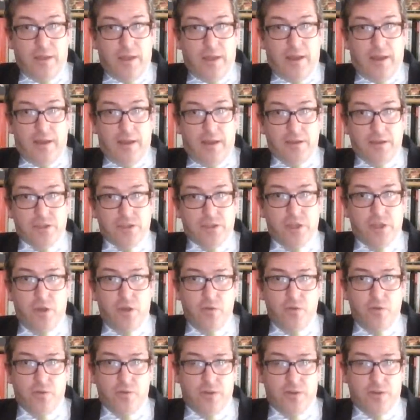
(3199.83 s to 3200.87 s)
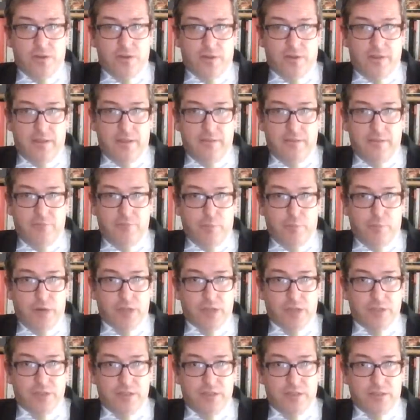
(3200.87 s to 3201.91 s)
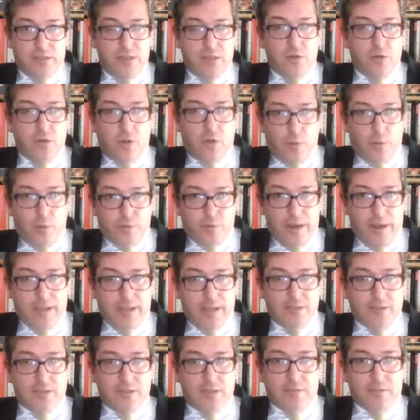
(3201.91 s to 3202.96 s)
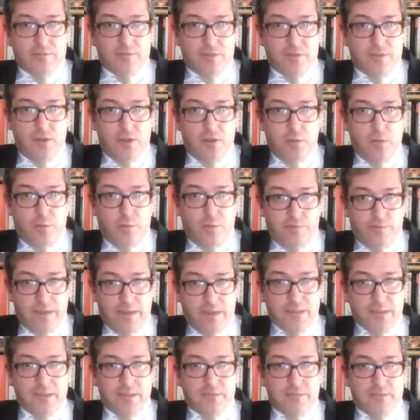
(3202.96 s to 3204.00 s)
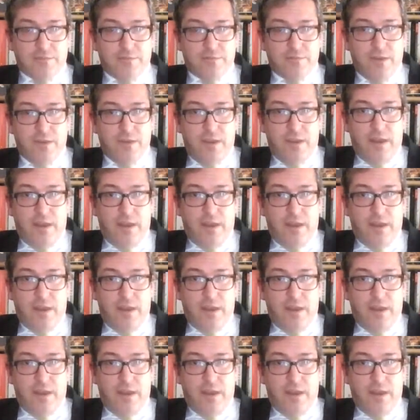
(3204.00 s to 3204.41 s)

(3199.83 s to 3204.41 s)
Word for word: uh, show that the repression is so comprehensive, so pervasive,